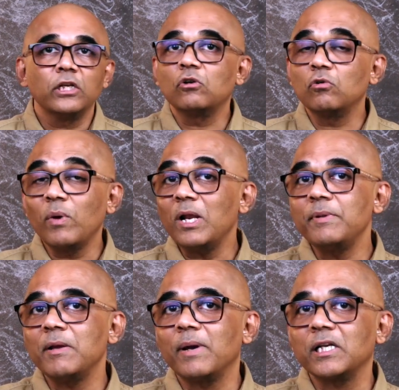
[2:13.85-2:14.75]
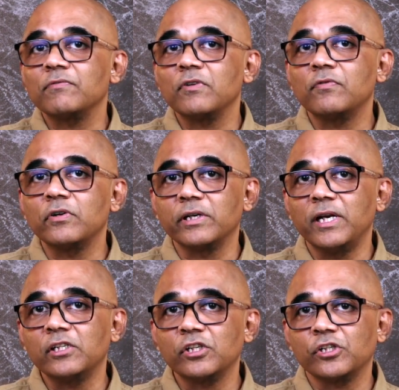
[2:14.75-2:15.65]
It could well be a metaphor for
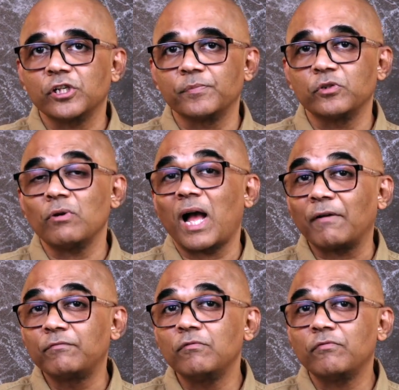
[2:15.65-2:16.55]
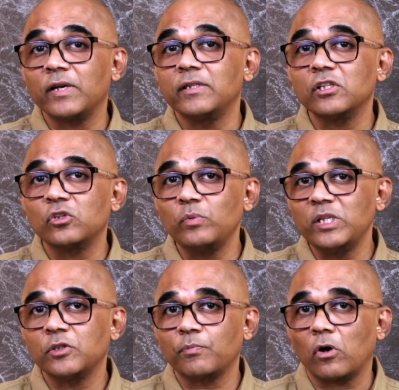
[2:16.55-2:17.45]
relationships. You have to find the
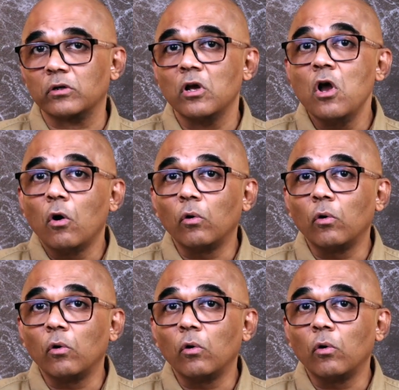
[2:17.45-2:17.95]
sweet spot.